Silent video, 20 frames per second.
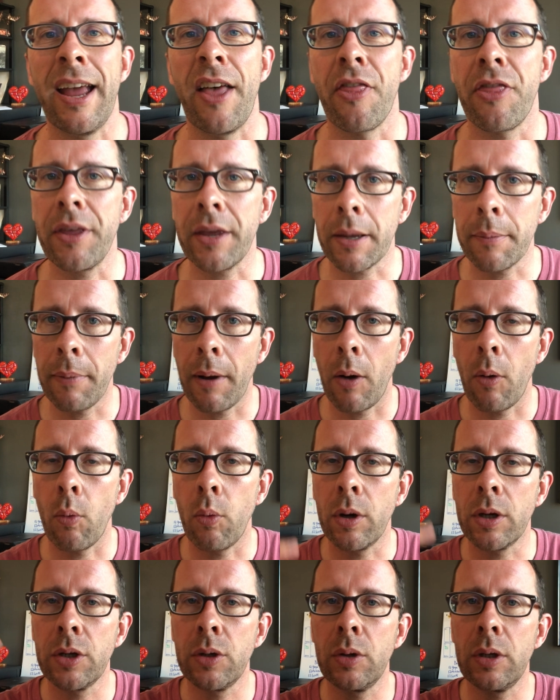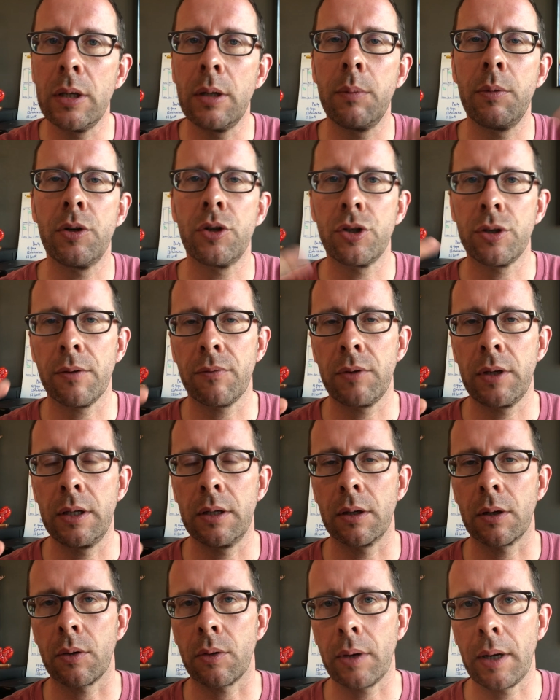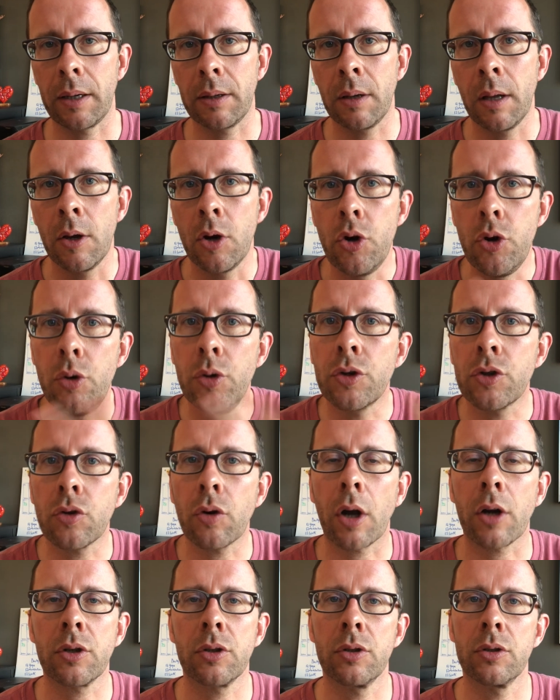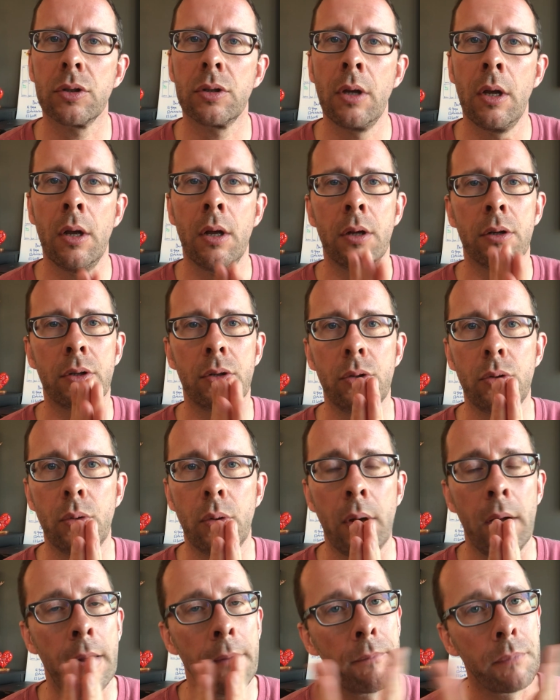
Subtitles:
and think about what do you need to be shifting to create new structures to,